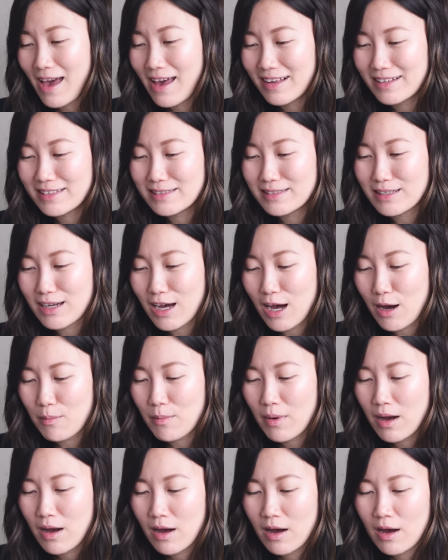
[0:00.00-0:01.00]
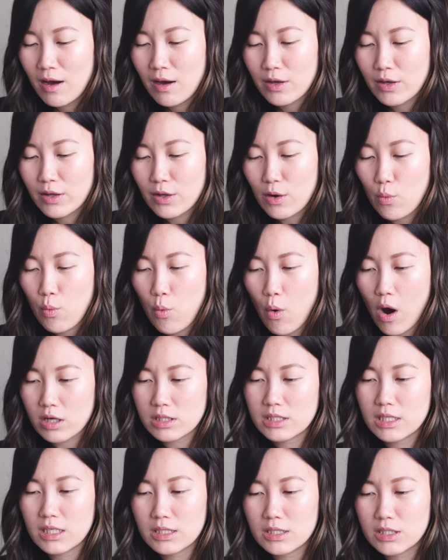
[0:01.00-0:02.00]
And um, you know,
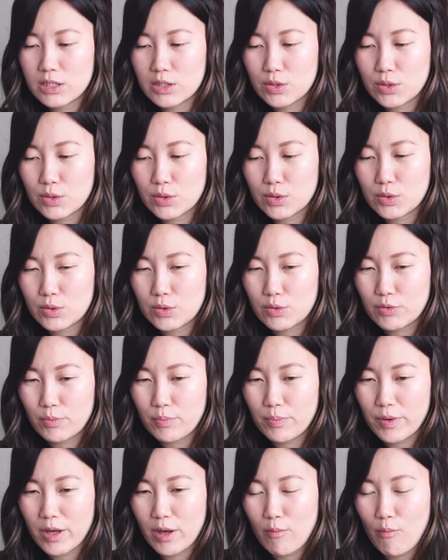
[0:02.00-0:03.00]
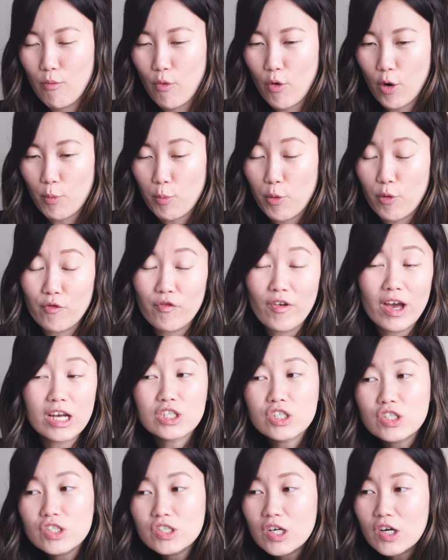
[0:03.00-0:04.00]
wanting to be more
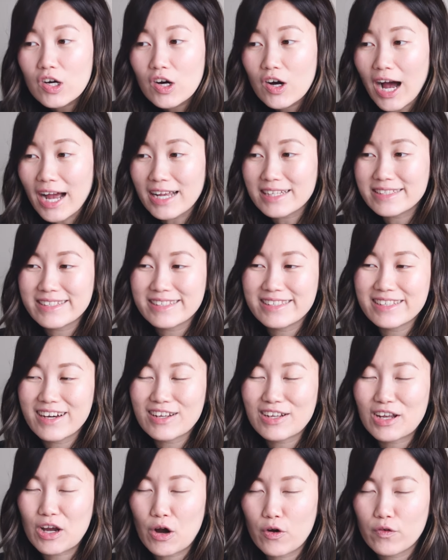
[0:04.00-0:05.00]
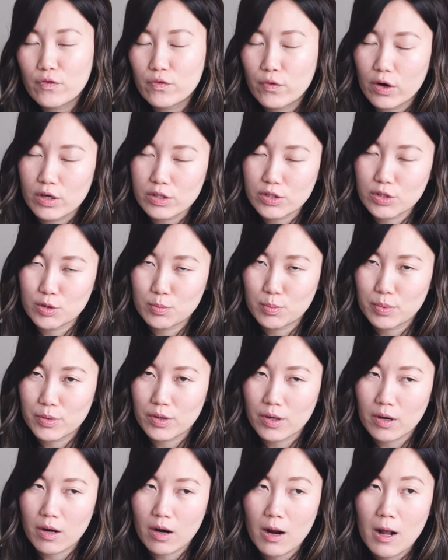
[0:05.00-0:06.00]
professional, I did not go for a
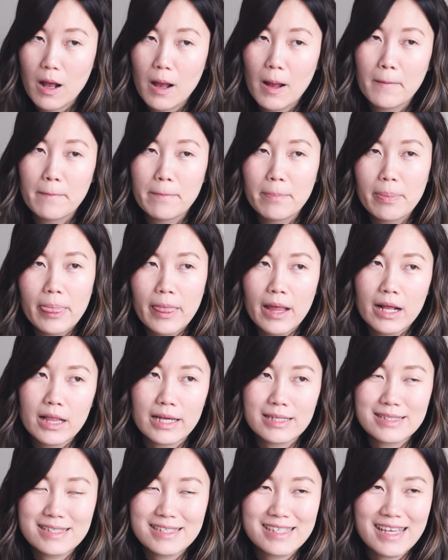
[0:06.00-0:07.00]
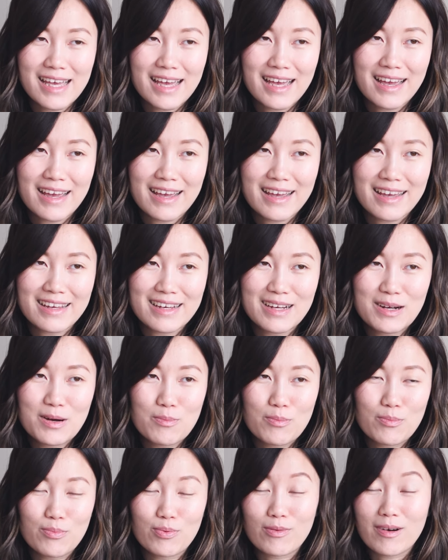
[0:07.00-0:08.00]
super, let's say,
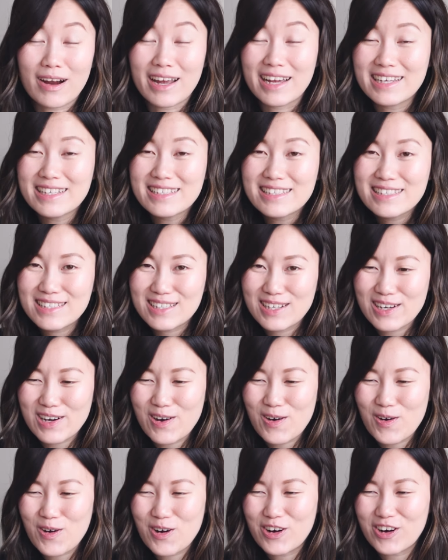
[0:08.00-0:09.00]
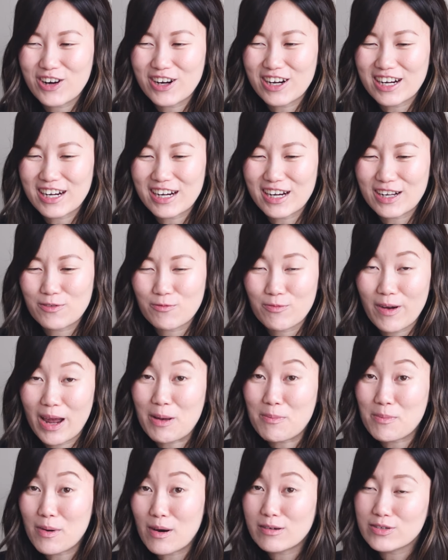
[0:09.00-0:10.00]
bright or
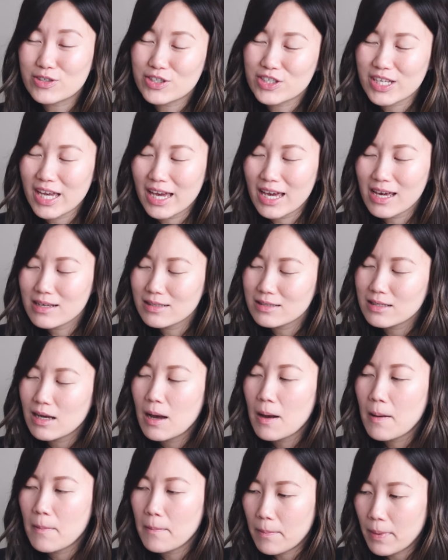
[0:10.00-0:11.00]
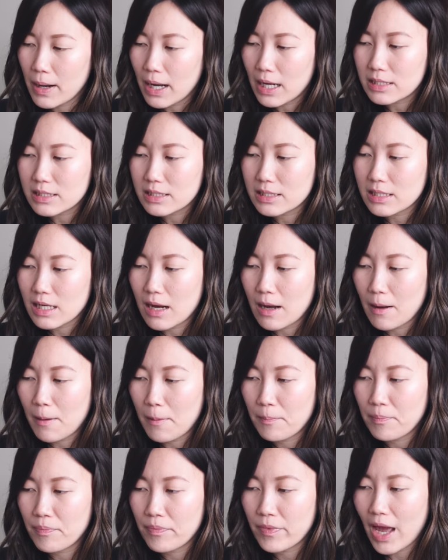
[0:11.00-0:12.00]
rainbow shade. But
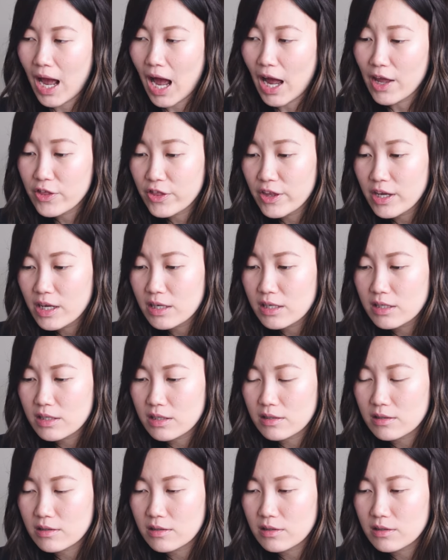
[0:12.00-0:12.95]
um, I think,